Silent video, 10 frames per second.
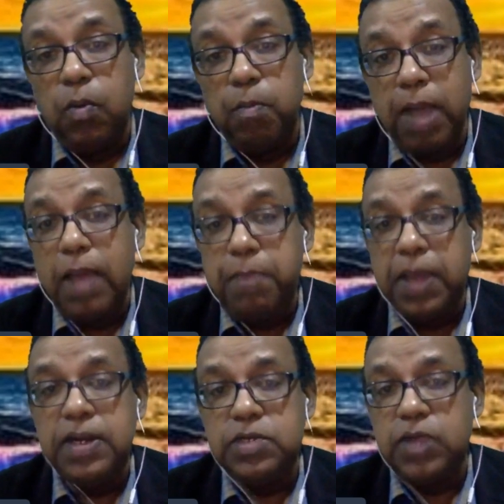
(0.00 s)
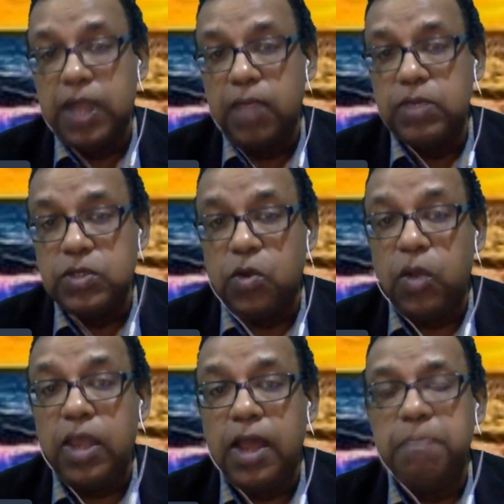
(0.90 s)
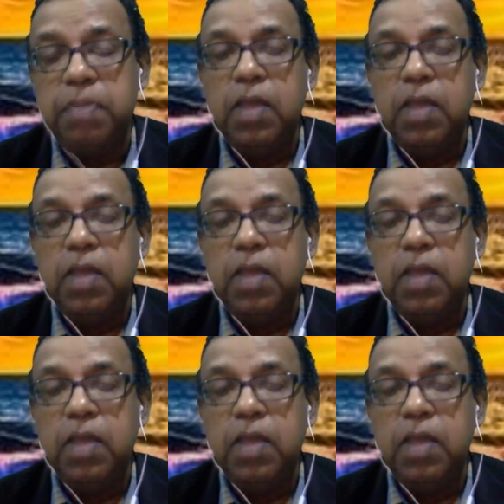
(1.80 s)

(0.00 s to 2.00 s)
my parents when i was growing up